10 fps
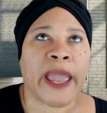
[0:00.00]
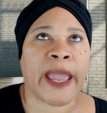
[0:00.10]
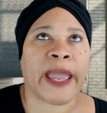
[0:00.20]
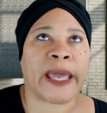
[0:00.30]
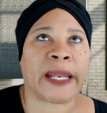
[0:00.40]

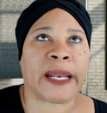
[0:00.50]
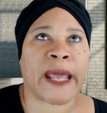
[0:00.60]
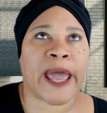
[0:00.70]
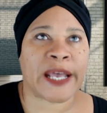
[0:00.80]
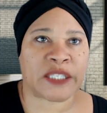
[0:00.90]
And
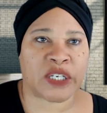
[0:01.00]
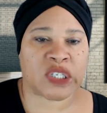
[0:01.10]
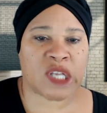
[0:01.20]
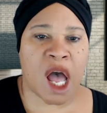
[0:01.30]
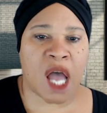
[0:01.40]
as
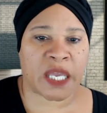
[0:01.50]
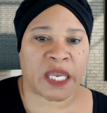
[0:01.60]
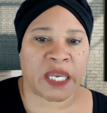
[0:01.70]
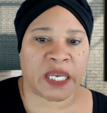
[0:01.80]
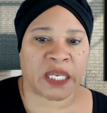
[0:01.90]
they're
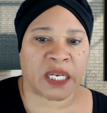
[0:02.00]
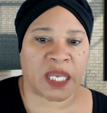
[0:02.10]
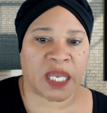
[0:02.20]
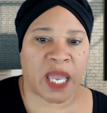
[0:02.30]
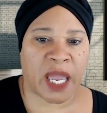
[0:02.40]
talking,
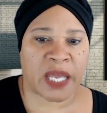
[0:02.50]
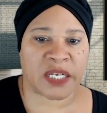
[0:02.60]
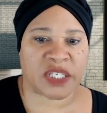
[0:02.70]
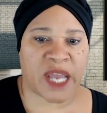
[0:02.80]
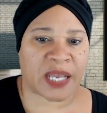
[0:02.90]

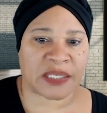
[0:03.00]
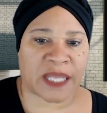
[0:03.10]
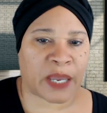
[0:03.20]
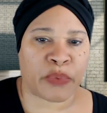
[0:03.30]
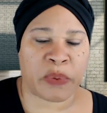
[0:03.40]
and Jack is
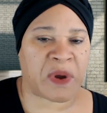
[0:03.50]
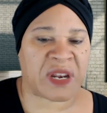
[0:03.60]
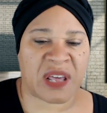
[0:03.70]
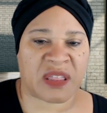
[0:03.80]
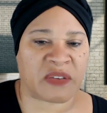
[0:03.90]
like, we
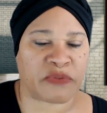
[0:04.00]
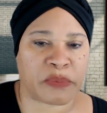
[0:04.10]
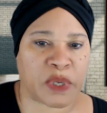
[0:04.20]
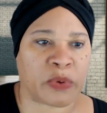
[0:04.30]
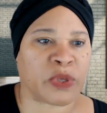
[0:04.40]
want nothing
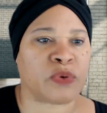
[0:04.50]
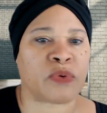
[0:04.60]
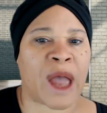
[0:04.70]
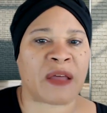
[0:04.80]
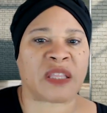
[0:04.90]
from you. And
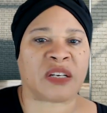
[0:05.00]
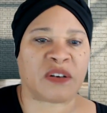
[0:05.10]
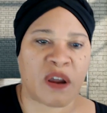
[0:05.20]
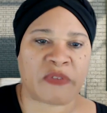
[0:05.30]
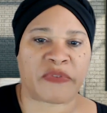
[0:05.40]
you, have the
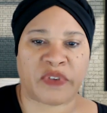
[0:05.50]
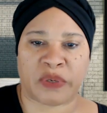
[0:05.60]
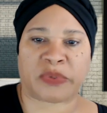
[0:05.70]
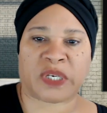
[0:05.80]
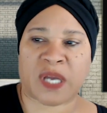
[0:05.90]
nerve of
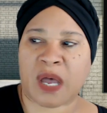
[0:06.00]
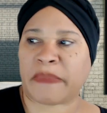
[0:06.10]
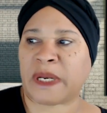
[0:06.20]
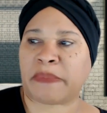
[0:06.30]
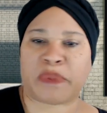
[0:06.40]
you to
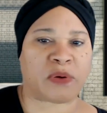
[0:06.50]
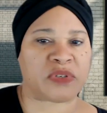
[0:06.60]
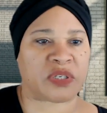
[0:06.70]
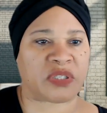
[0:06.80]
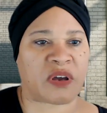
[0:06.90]
come and
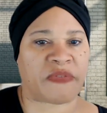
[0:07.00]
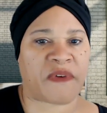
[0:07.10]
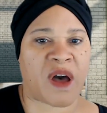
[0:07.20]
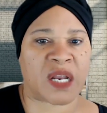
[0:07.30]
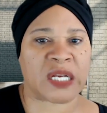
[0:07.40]
impose yourself
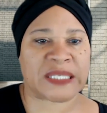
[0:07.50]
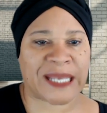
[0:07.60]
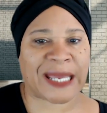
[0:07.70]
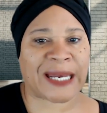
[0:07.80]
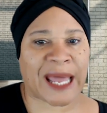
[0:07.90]
on a
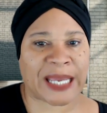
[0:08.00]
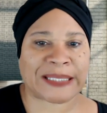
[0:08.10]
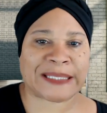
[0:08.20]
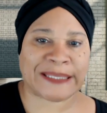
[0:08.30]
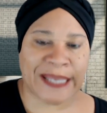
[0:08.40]
day
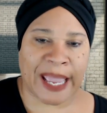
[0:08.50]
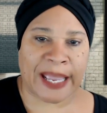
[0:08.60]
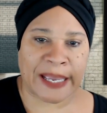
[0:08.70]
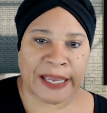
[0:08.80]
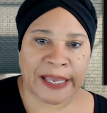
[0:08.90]
like
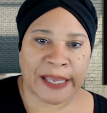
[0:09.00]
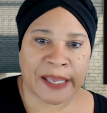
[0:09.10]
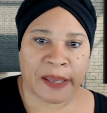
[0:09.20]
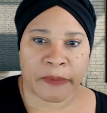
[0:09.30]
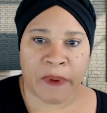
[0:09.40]
today,
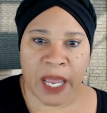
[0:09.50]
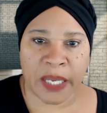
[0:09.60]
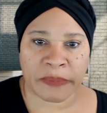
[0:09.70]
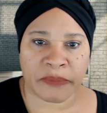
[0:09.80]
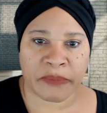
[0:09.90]

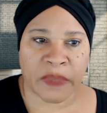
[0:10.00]
right?